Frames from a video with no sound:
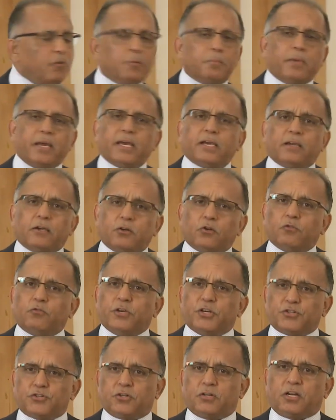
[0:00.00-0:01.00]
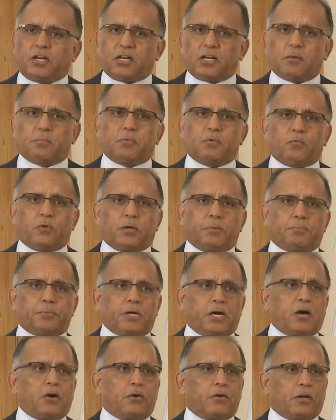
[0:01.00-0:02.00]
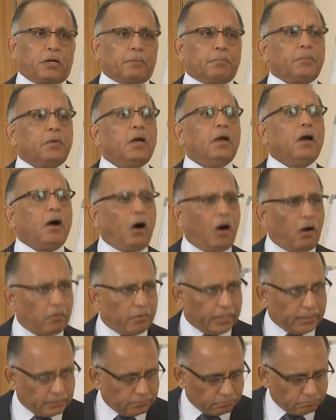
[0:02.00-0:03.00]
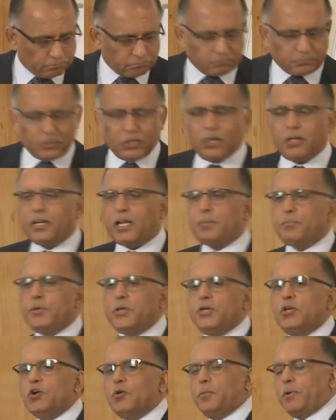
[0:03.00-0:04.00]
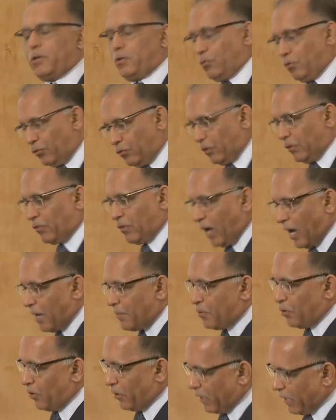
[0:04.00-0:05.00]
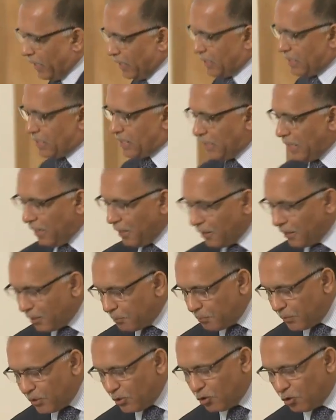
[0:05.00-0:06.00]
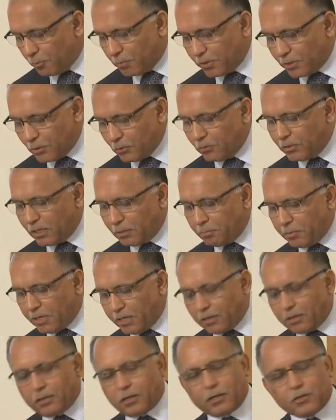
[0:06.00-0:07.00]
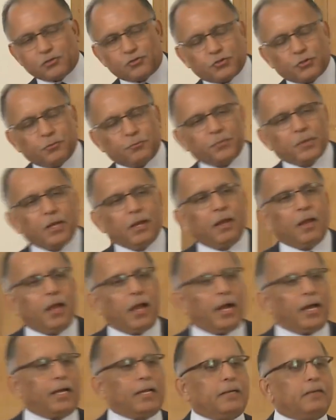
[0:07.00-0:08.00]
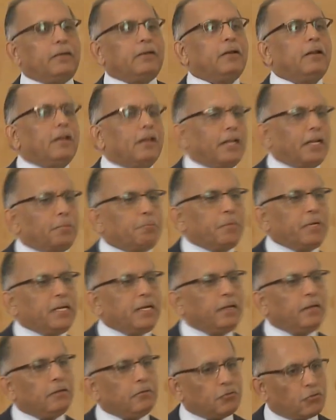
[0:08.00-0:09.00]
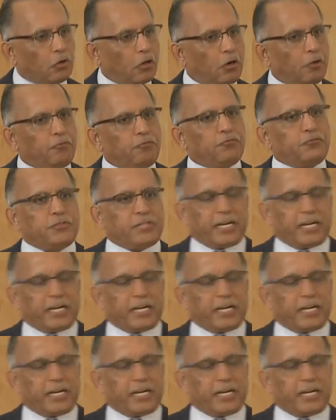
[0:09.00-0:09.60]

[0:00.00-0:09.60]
we make innovation our #1 priority? All right, let me humor you. Since I'm your guest, let me humor you, let me indulge you, and let me sort of